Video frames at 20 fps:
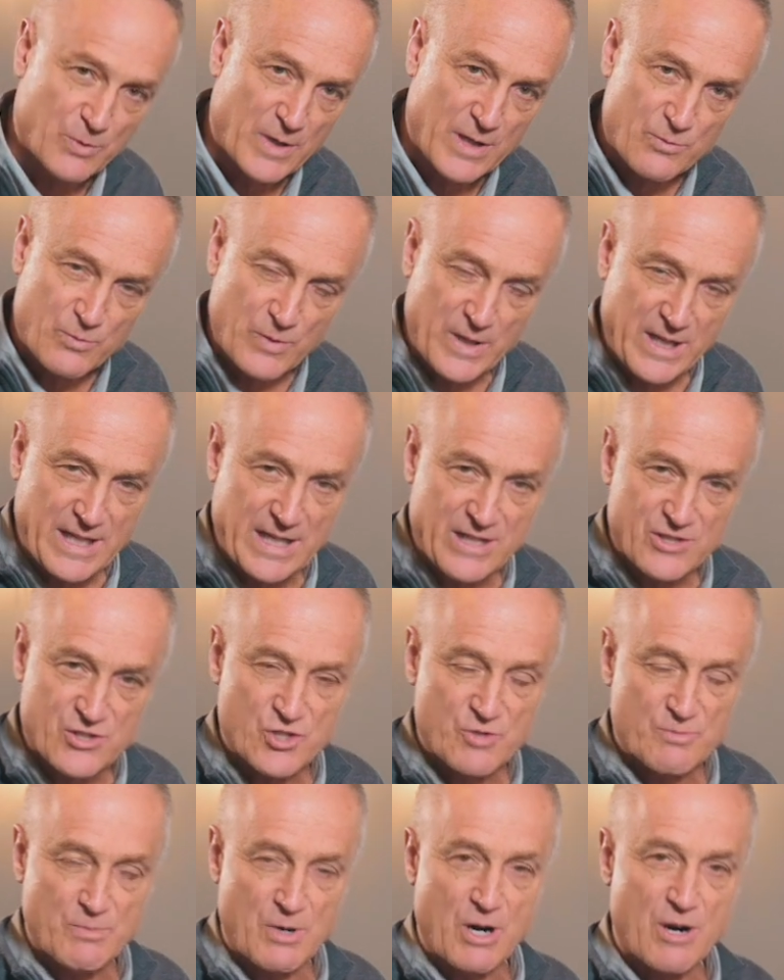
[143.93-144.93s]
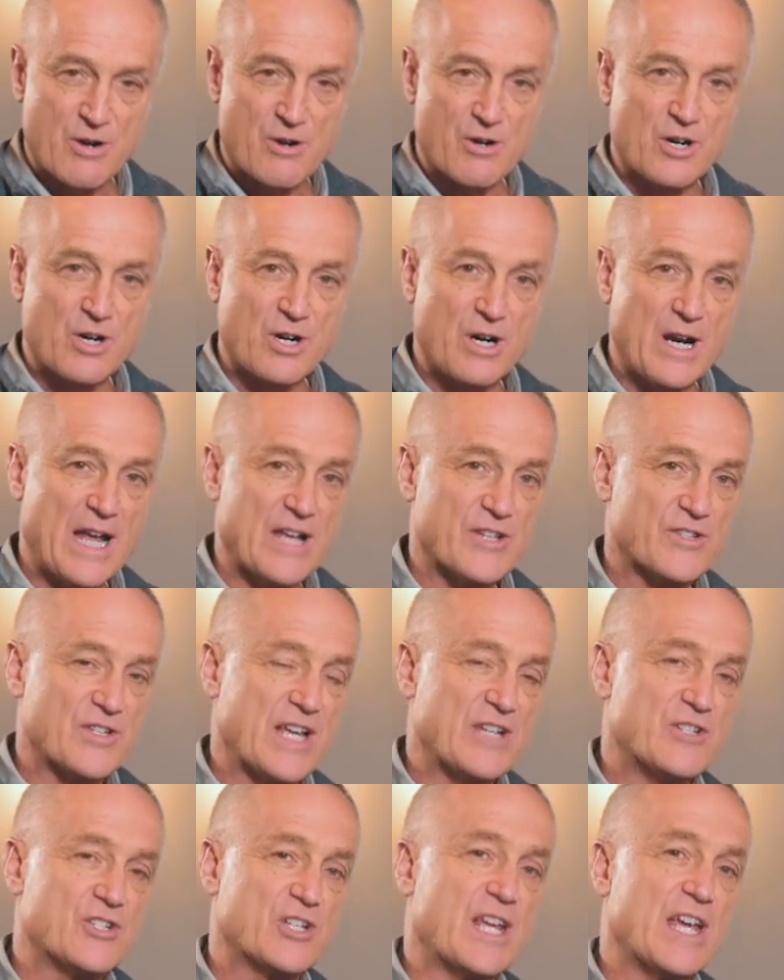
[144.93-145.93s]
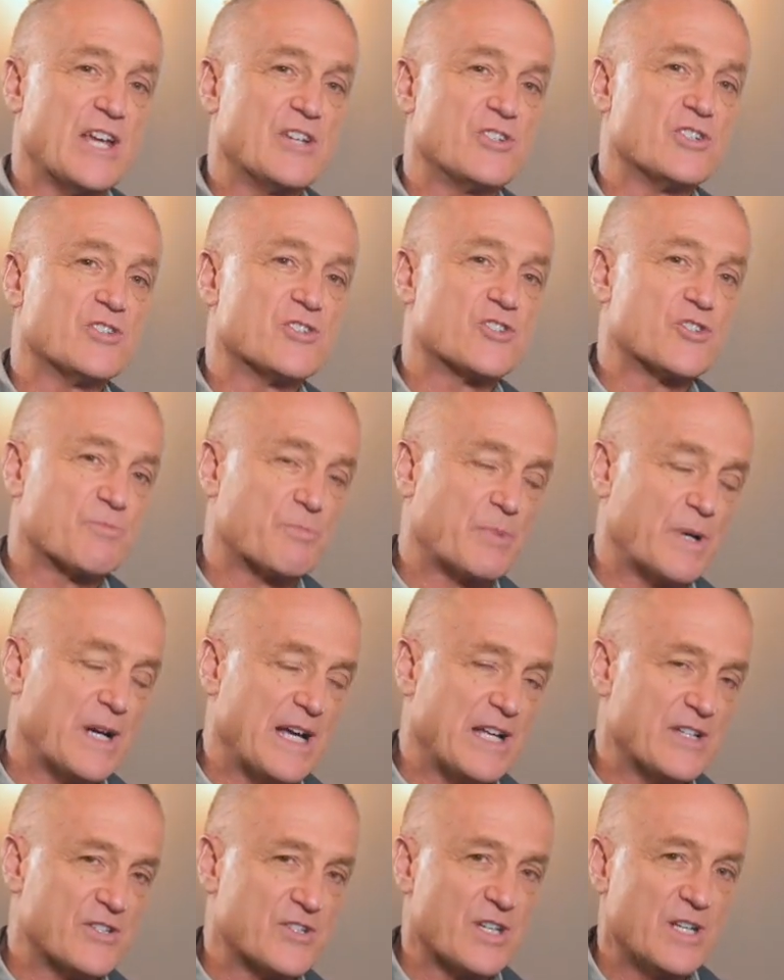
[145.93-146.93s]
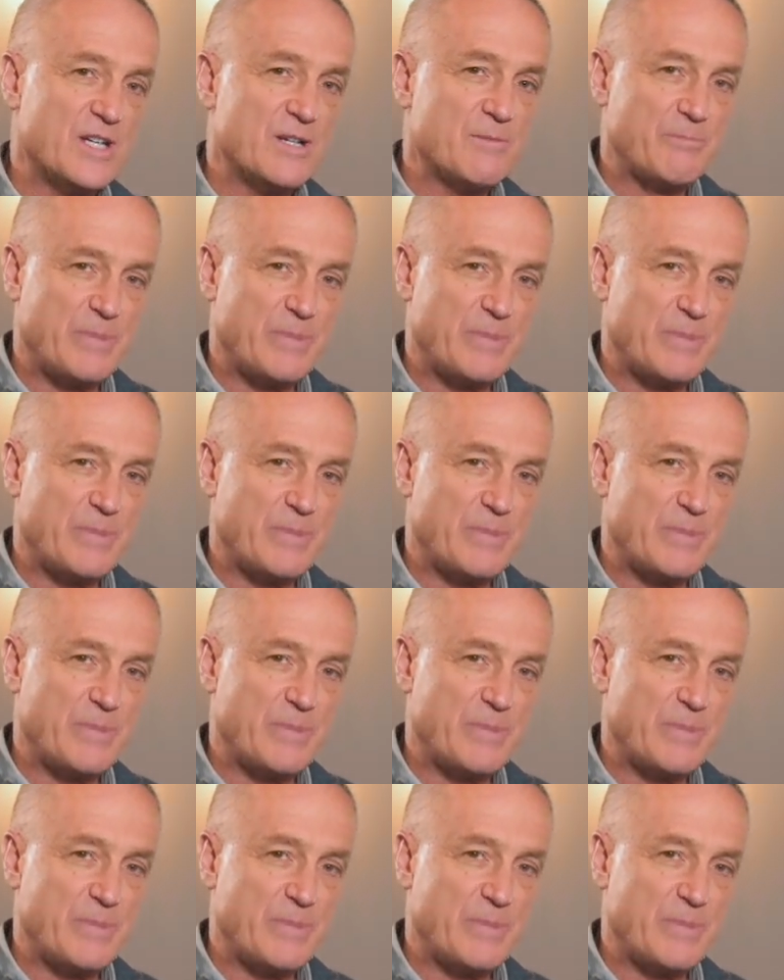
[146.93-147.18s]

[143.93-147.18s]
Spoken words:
when we get smarter, as education spreads,